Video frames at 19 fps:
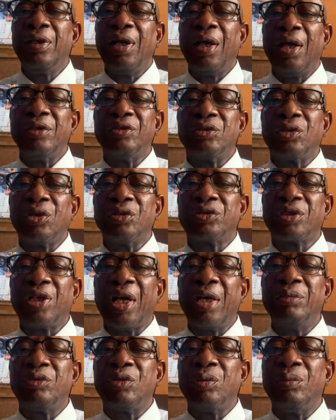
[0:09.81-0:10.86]
and
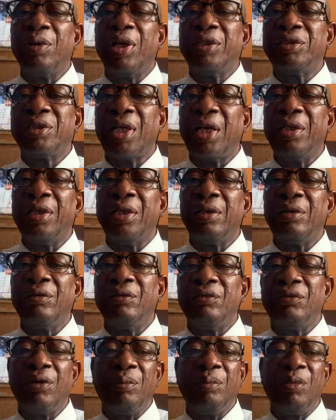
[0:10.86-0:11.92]
subscribe to my channel
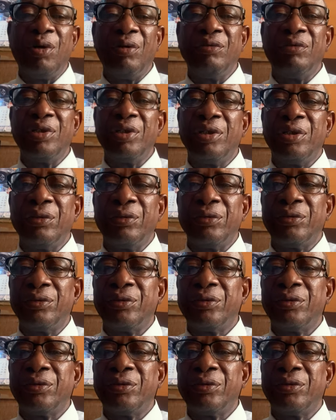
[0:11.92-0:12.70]
for more videos.